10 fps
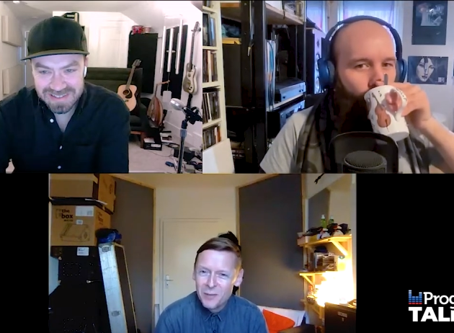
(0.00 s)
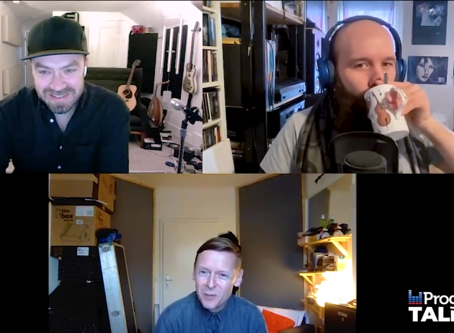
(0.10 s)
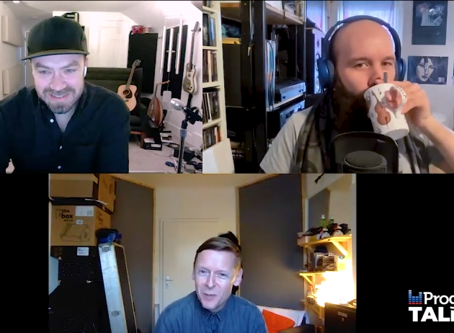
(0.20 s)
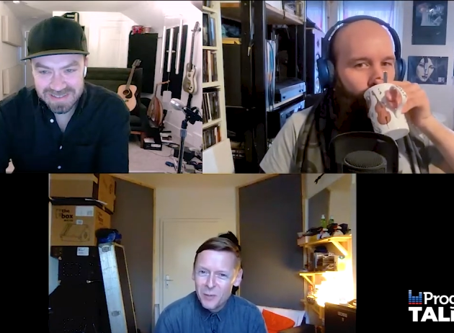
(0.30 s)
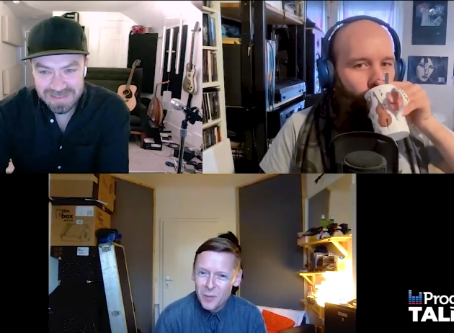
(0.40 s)
Speaker 1: a
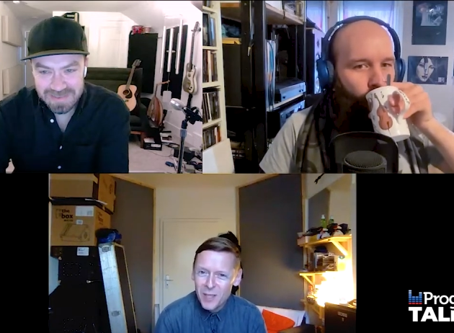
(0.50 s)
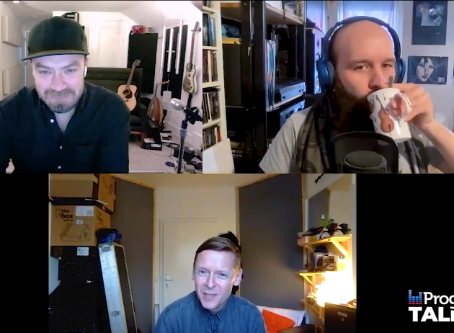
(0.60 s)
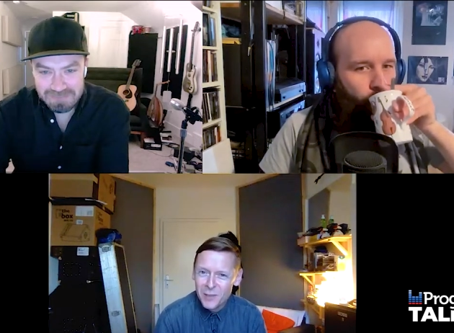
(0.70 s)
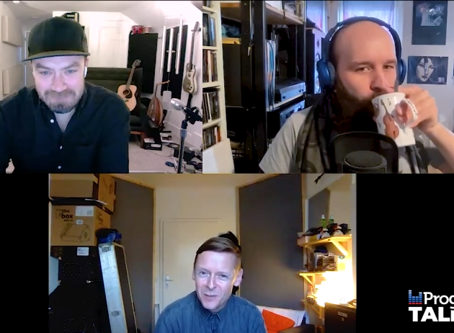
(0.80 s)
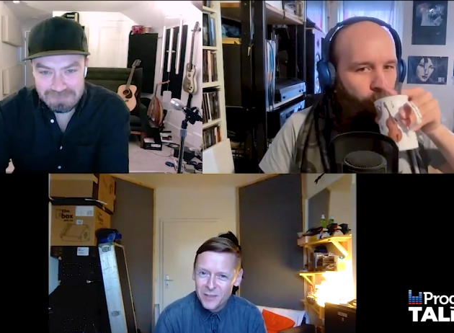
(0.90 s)
bit weird. It
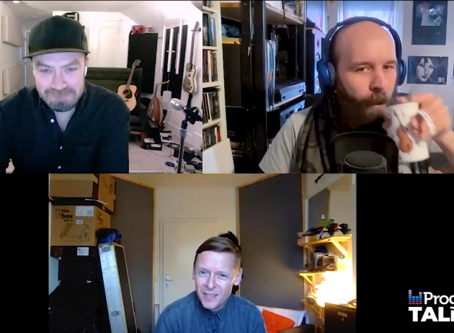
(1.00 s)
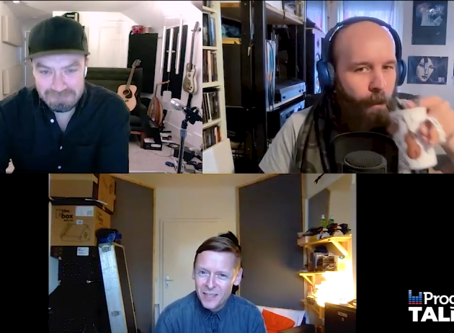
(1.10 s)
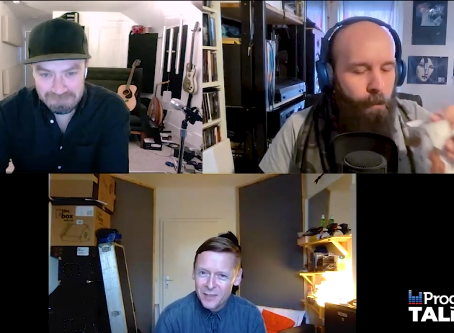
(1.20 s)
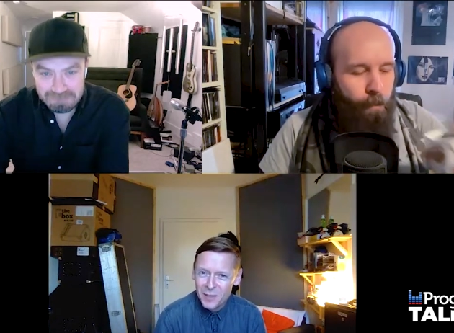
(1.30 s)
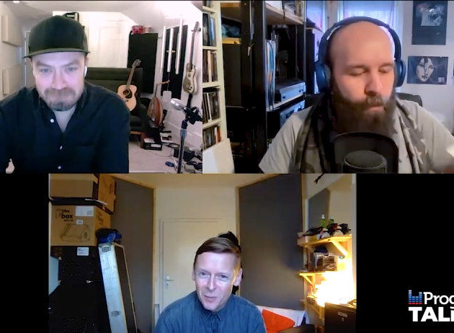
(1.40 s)
was like a
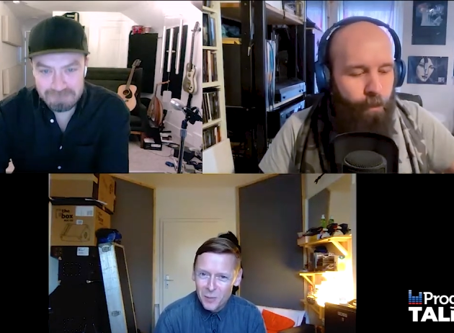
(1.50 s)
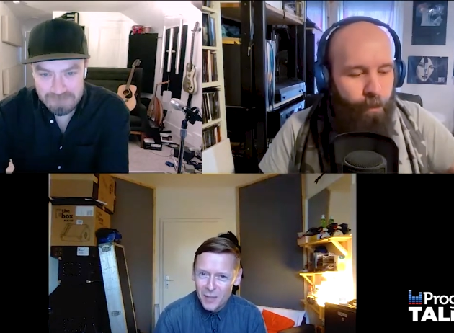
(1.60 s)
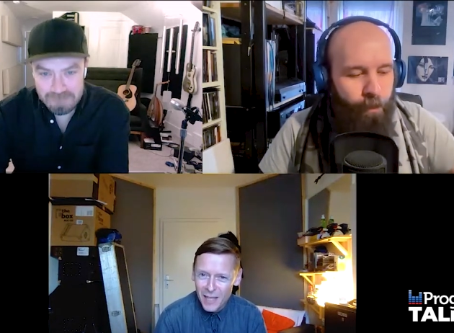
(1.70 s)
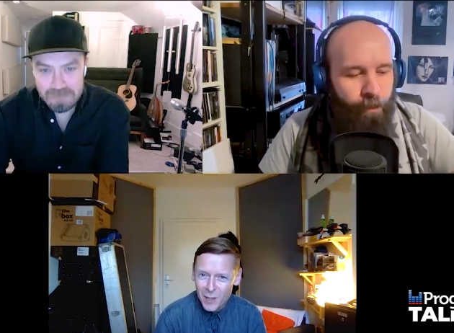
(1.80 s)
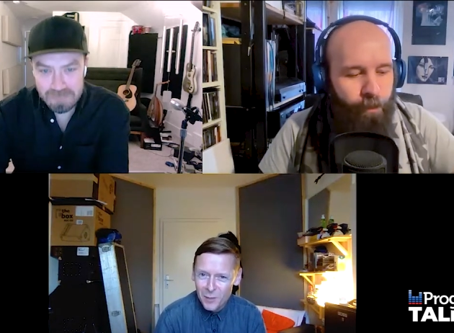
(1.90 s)
double
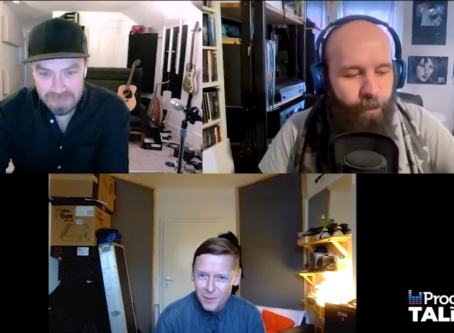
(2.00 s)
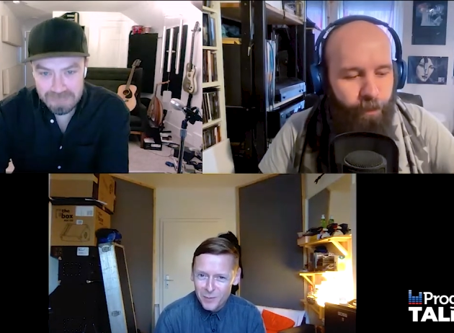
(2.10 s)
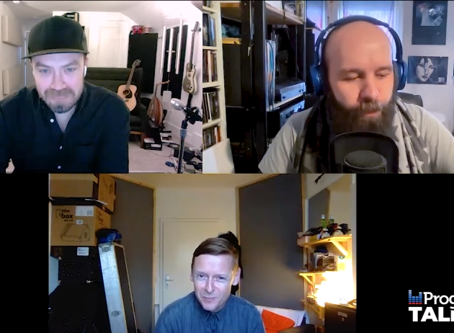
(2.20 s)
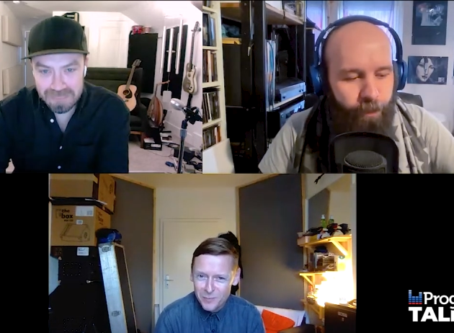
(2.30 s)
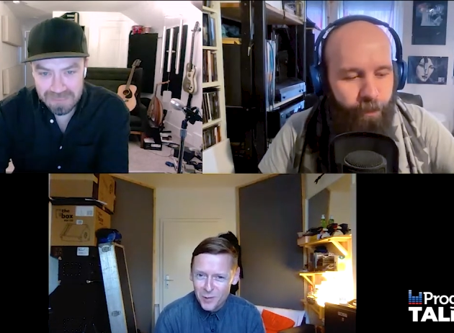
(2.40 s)

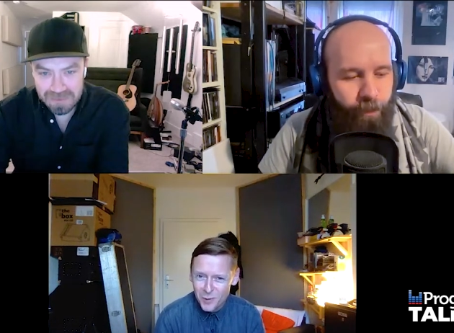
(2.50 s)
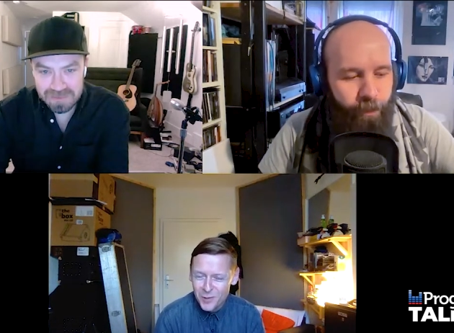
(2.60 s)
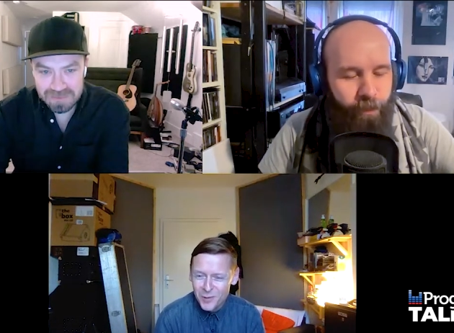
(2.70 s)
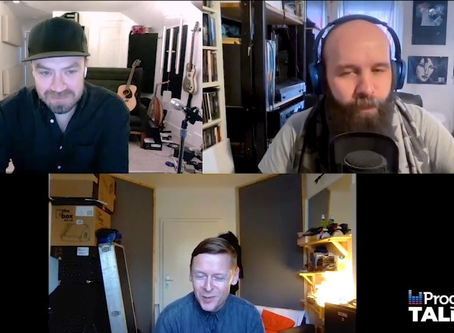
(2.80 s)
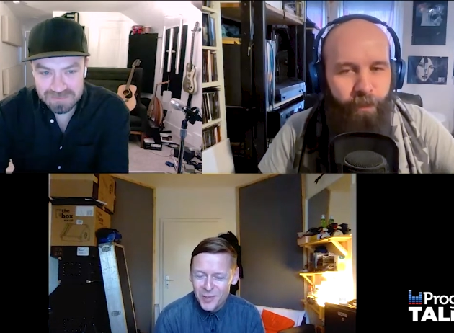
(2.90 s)
album tour,